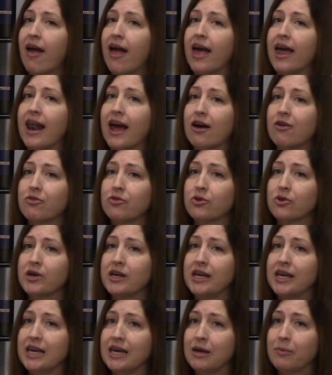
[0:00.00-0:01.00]
And after
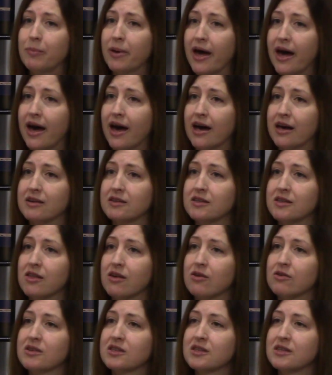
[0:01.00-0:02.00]
he passed,
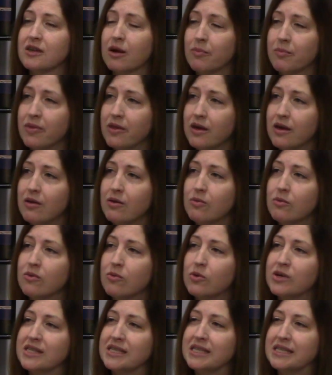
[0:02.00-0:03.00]
there's
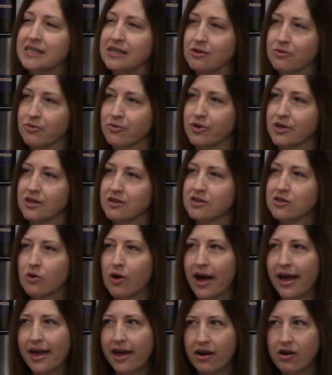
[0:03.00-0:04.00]
something was different. So
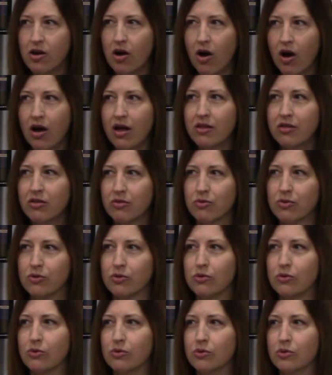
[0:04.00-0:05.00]
I had gone
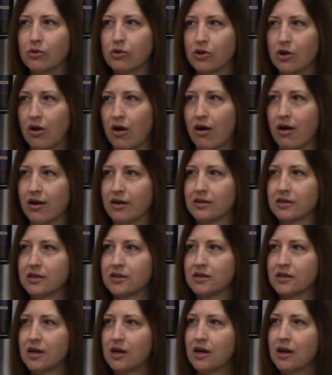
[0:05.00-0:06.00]
through
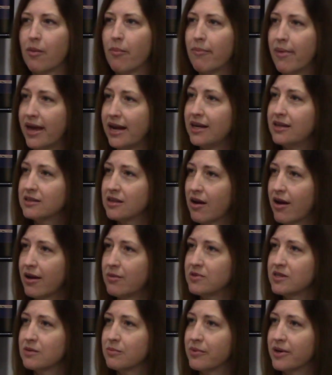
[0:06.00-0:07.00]
loss yeah. many
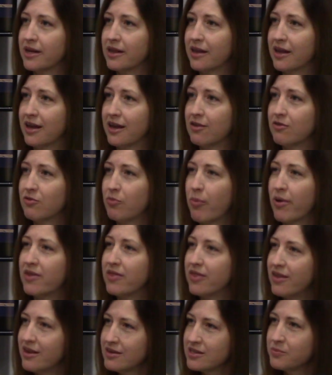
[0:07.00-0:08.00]
times in my life,
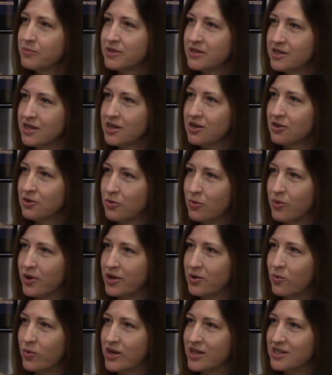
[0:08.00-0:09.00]
but this particular
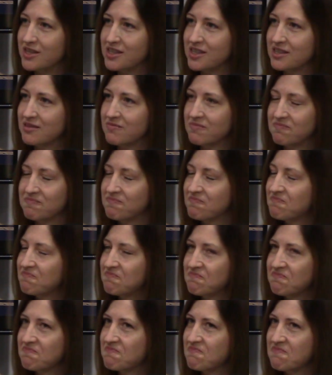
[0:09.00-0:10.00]
one was
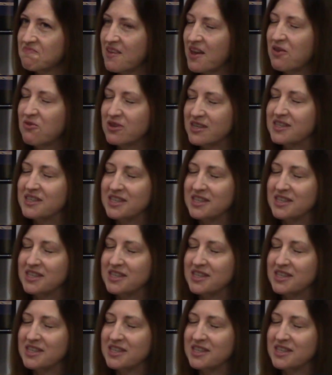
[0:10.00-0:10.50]
it was